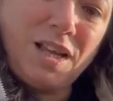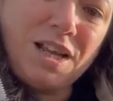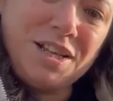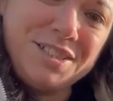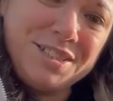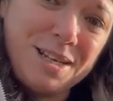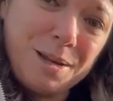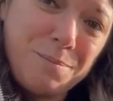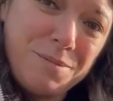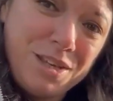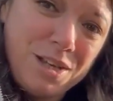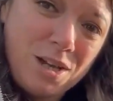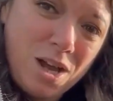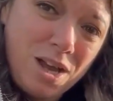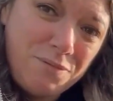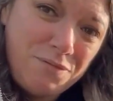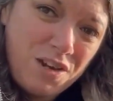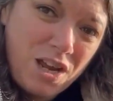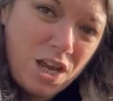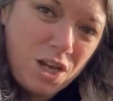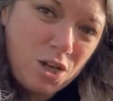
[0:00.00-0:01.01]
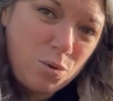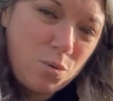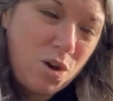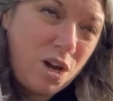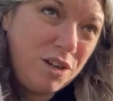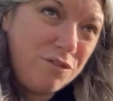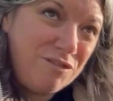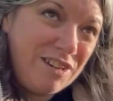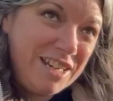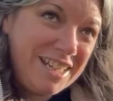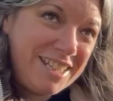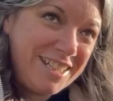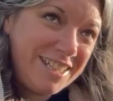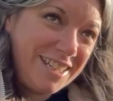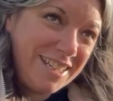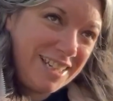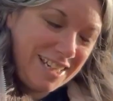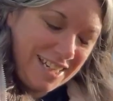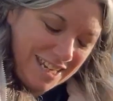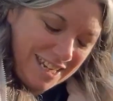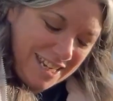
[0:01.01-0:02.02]
Something I've learned quite
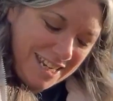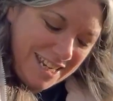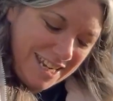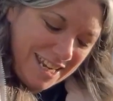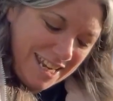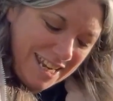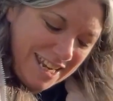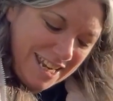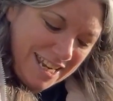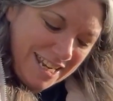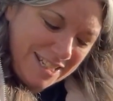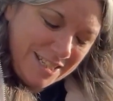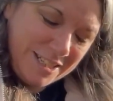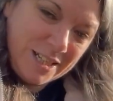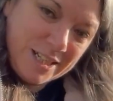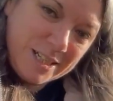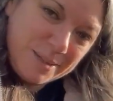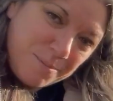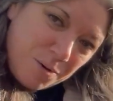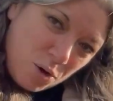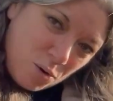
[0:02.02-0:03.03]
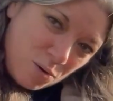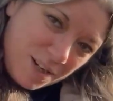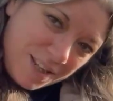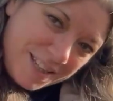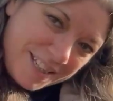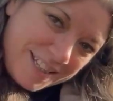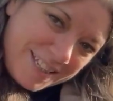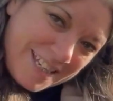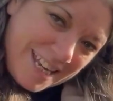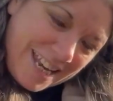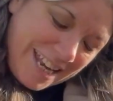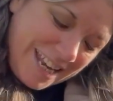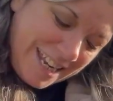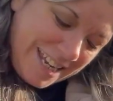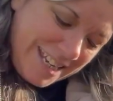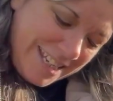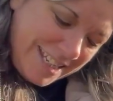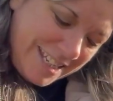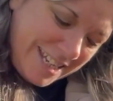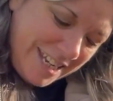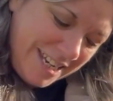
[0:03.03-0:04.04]
recently is the smaller the
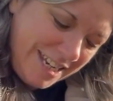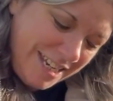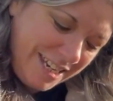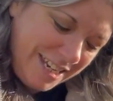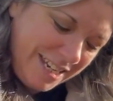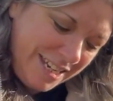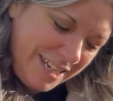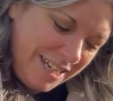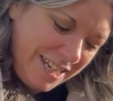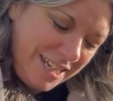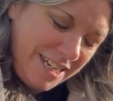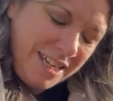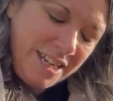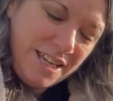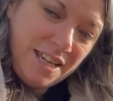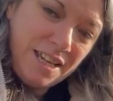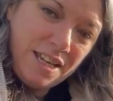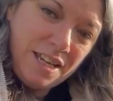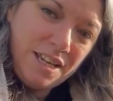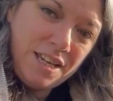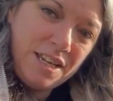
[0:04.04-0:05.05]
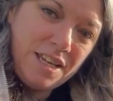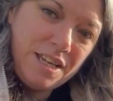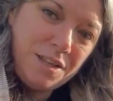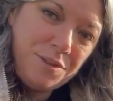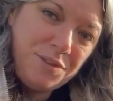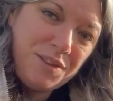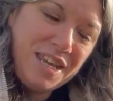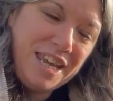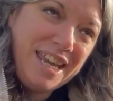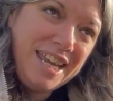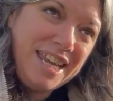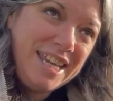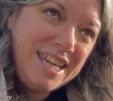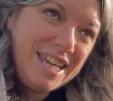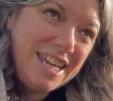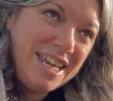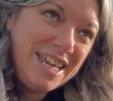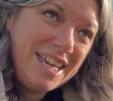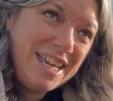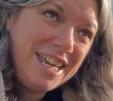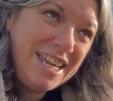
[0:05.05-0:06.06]
seed, the
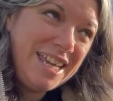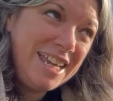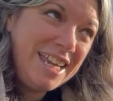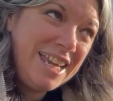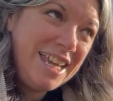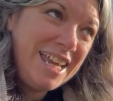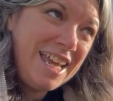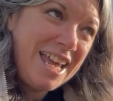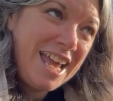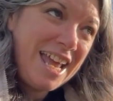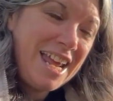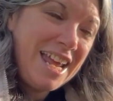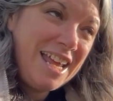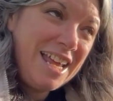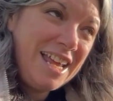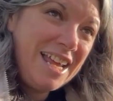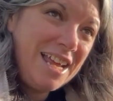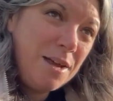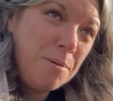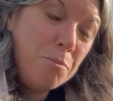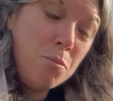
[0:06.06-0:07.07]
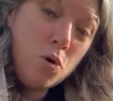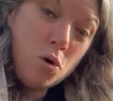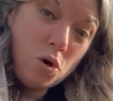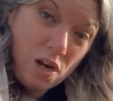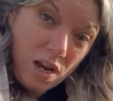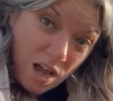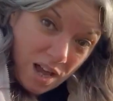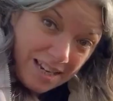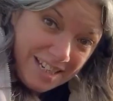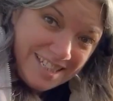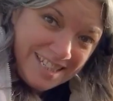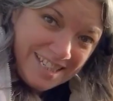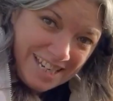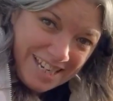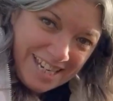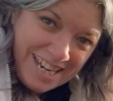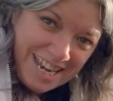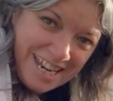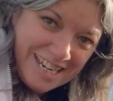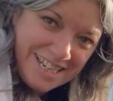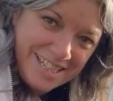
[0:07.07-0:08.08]
more light it
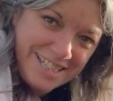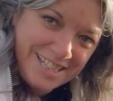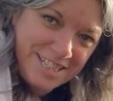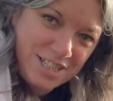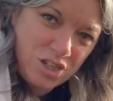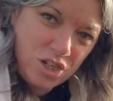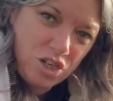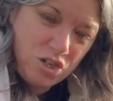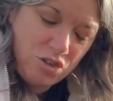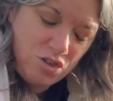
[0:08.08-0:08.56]
needs to